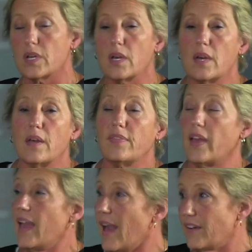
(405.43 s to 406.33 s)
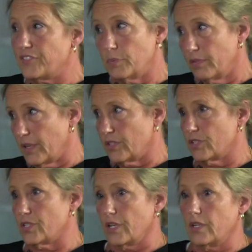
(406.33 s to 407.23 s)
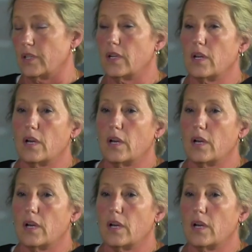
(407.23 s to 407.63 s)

Mm -hmm. They have to be registered.